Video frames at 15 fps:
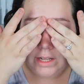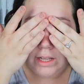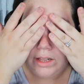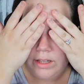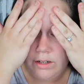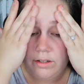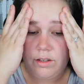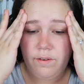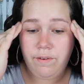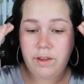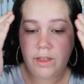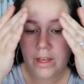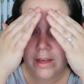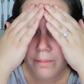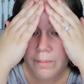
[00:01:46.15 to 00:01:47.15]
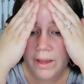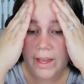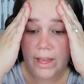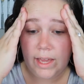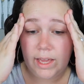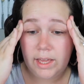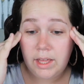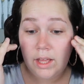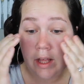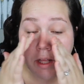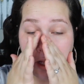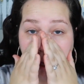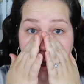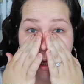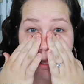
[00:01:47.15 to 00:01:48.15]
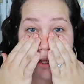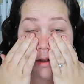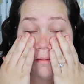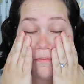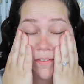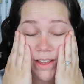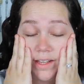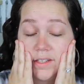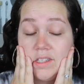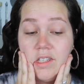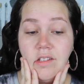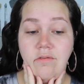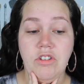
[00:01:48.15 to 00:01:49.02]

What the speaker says: I literally feel like my face,